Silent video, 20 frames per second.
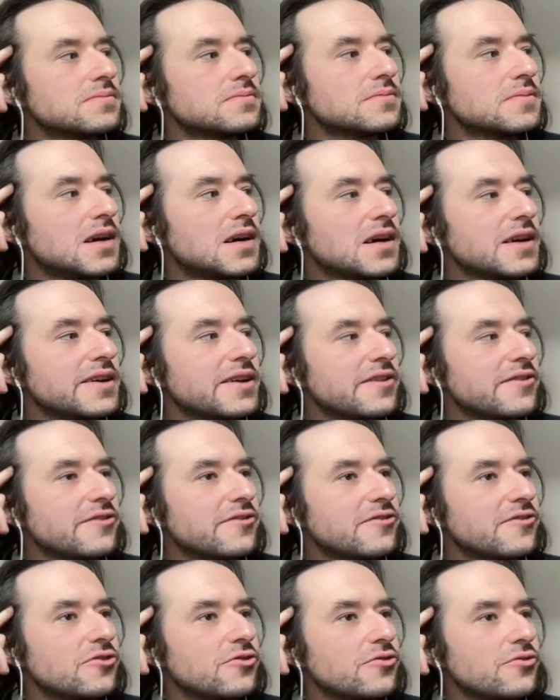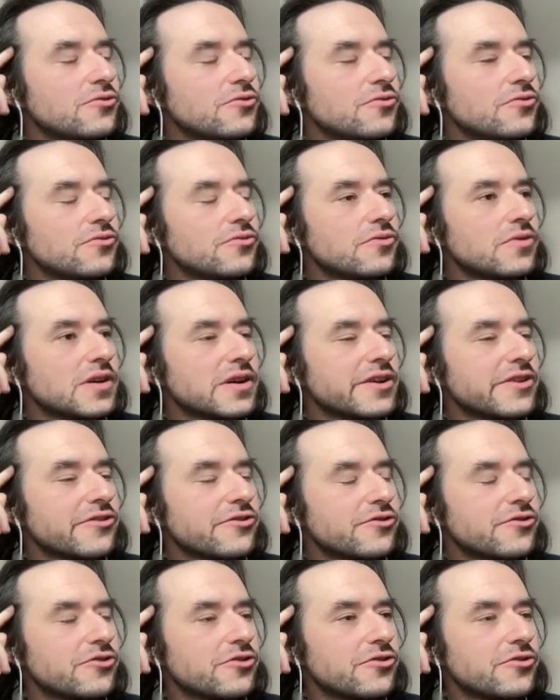I guess two
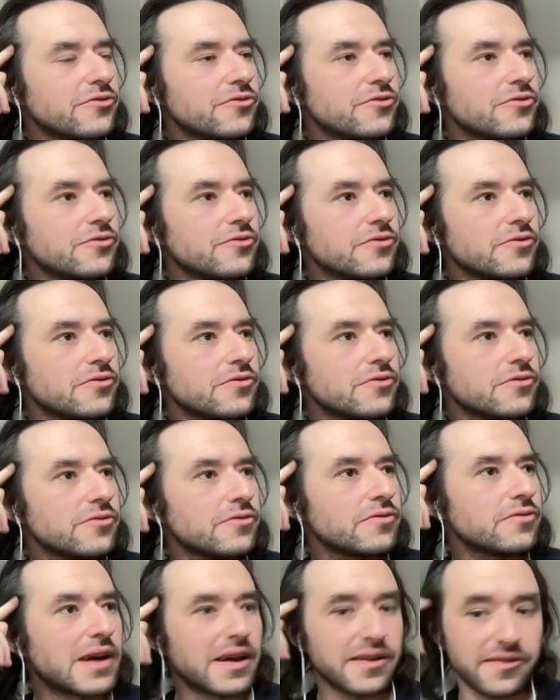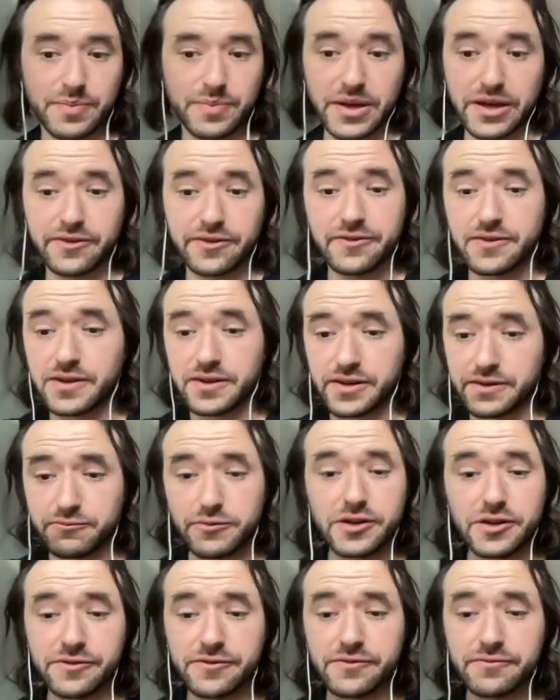aspects. Like
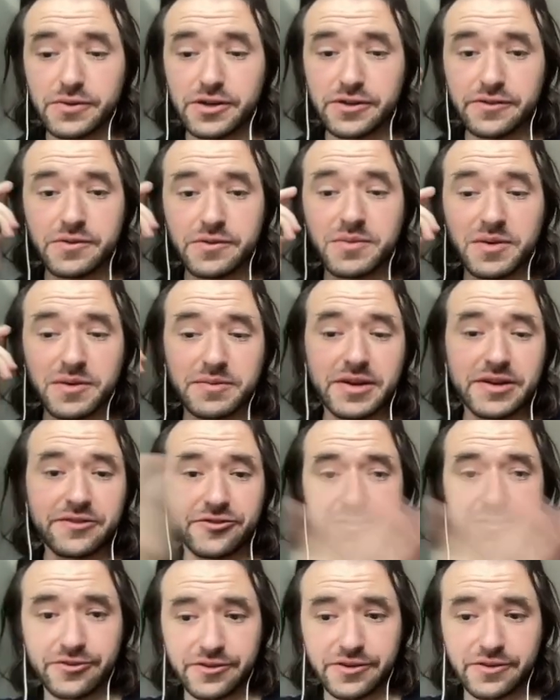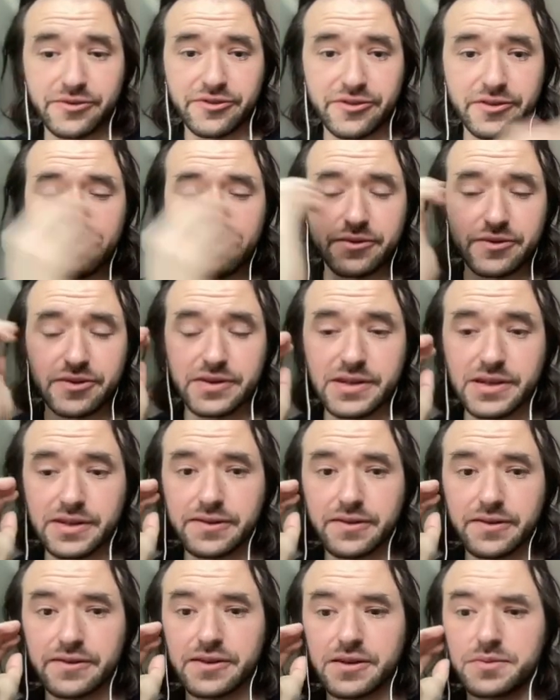one of them I mentioned, it was
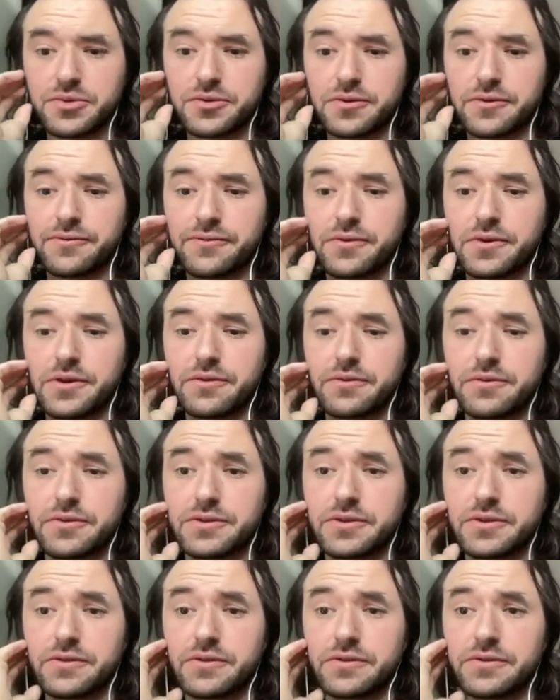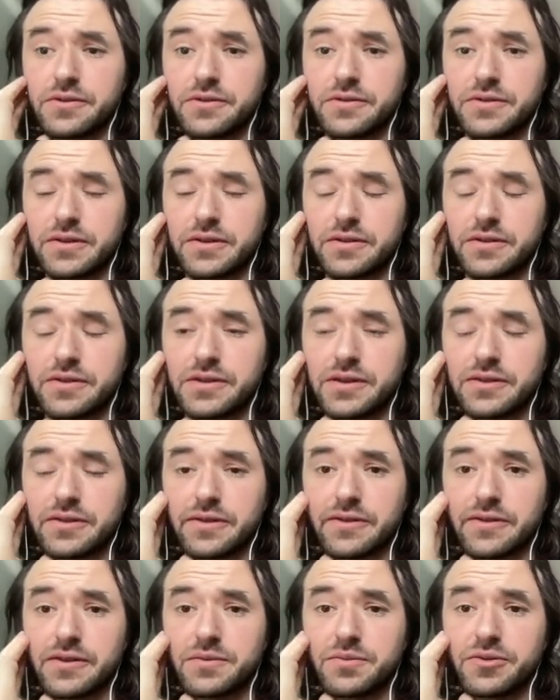another example of another
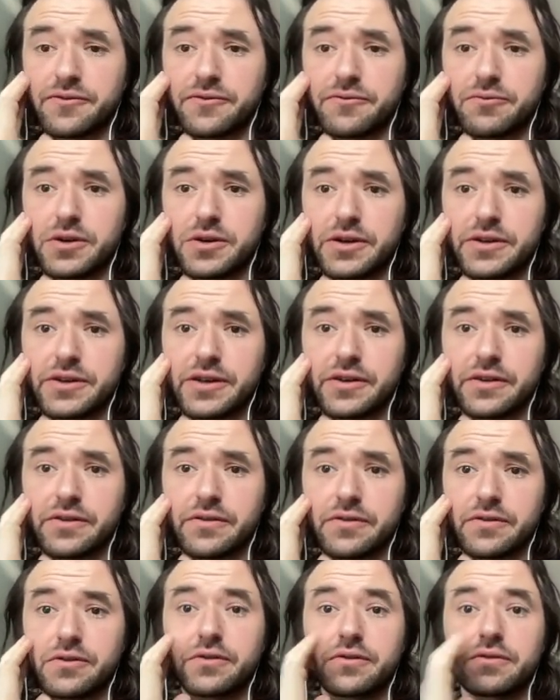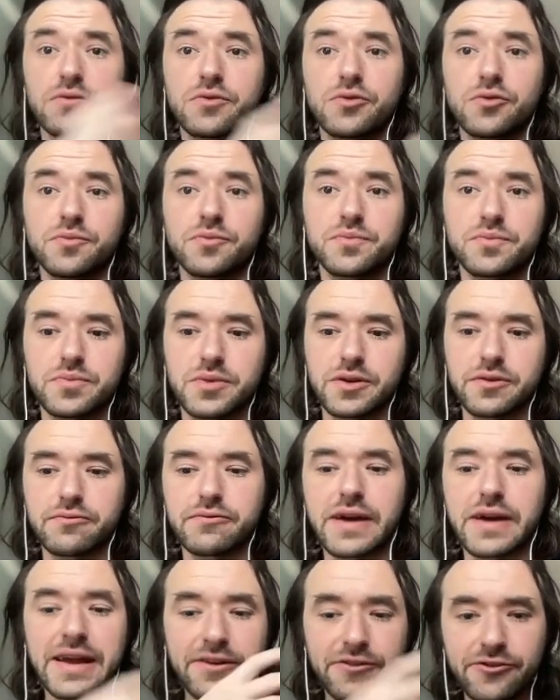example of working or
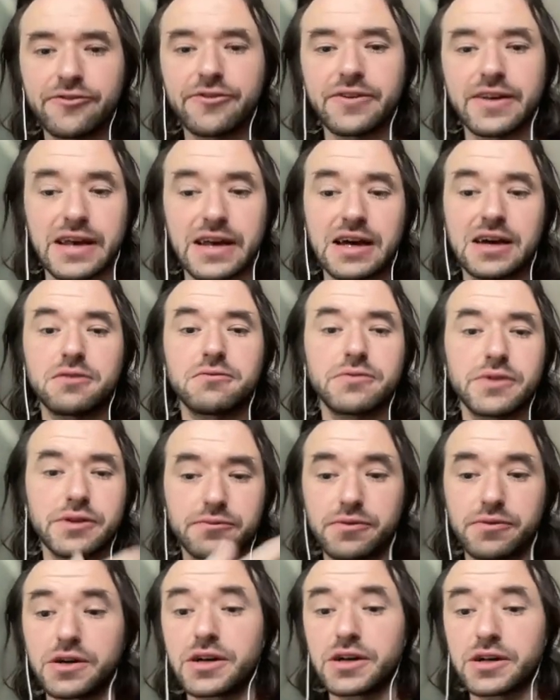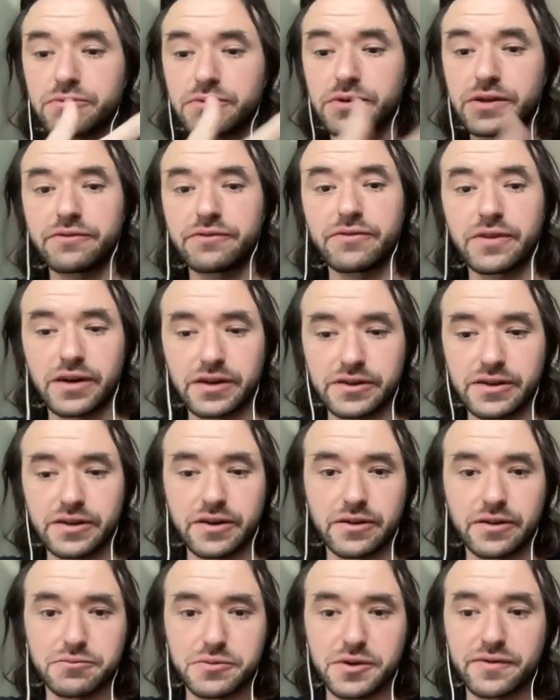arranging how we work with
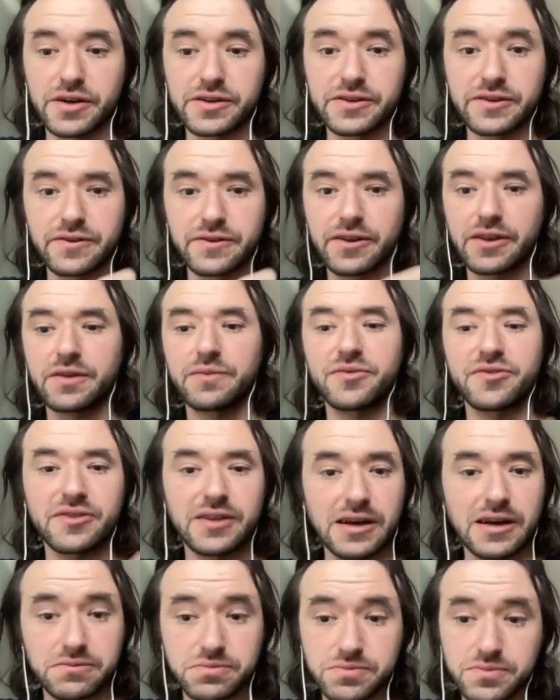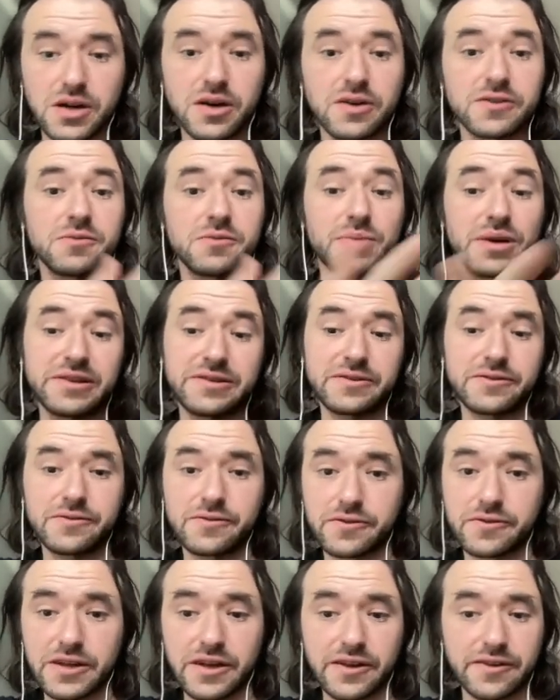other teams that are
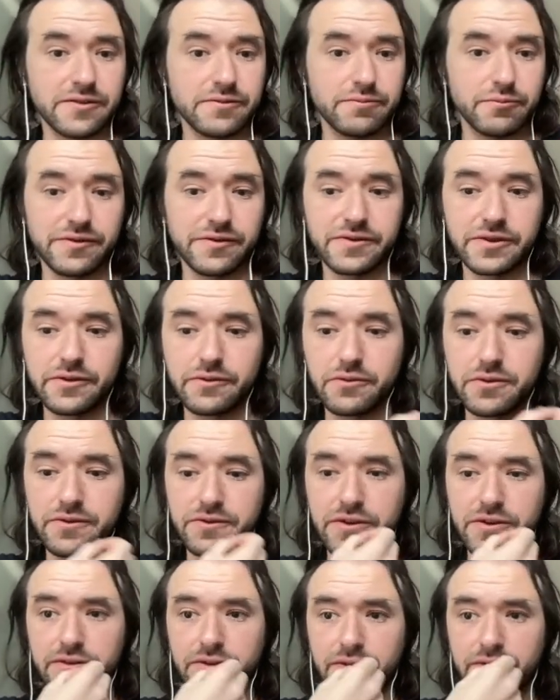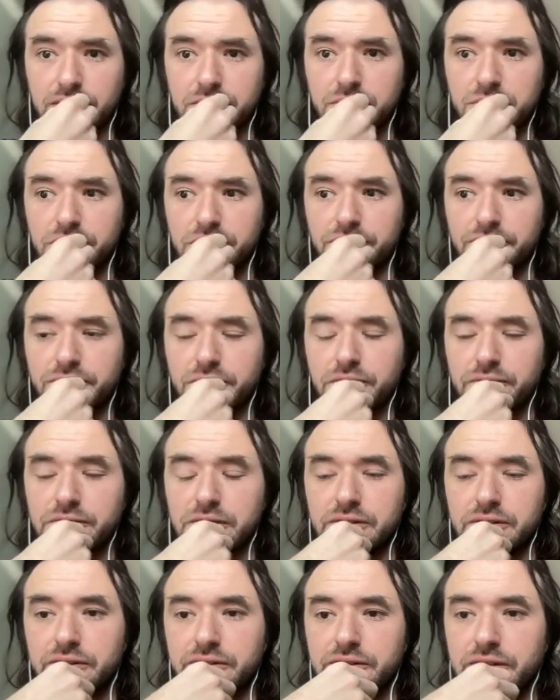dependent on us. With this example of
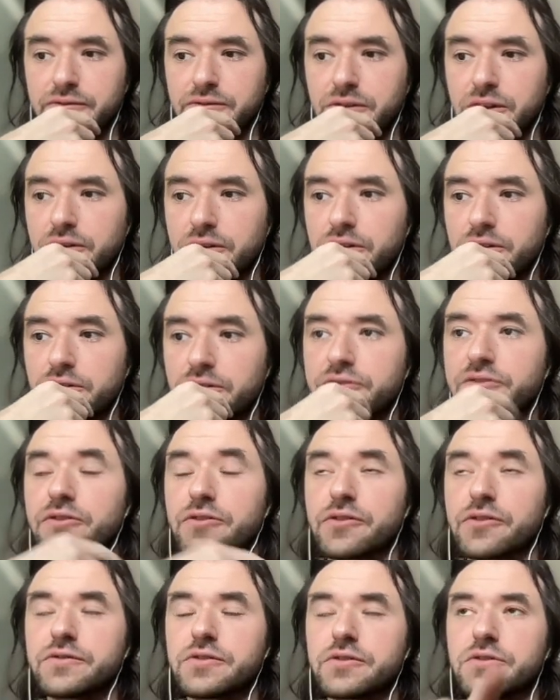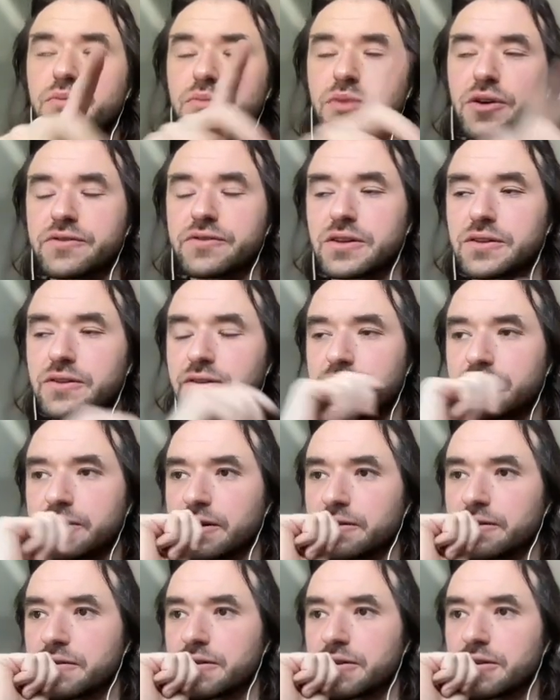the discount, of the birthday
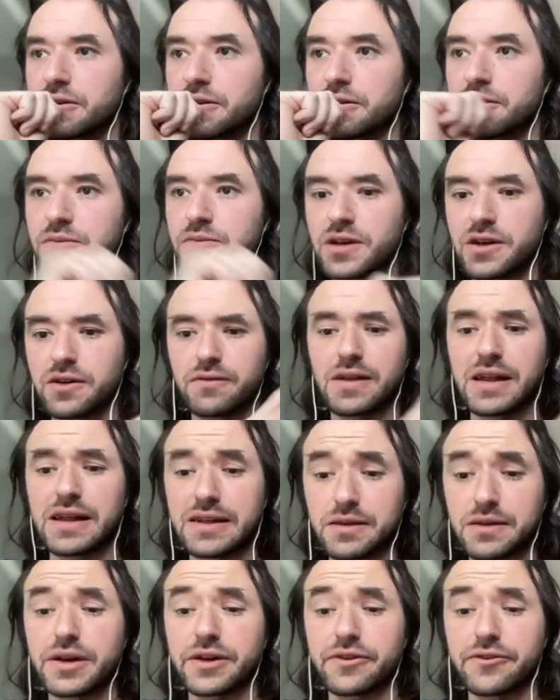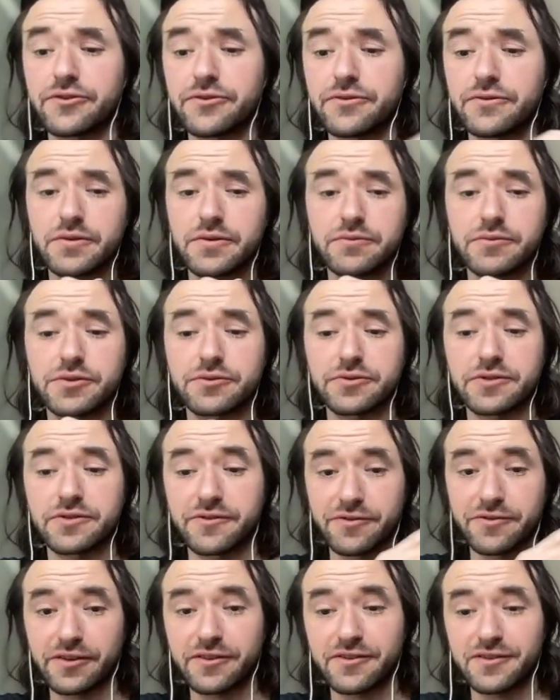discount kind of landing page, which was the
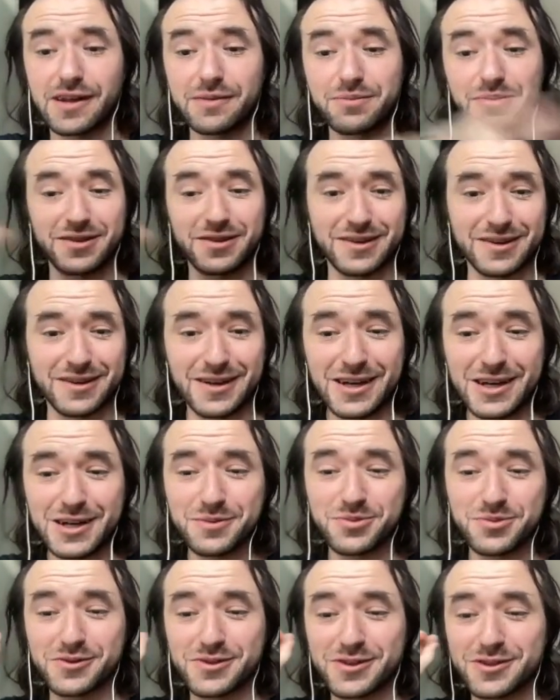first step in the broader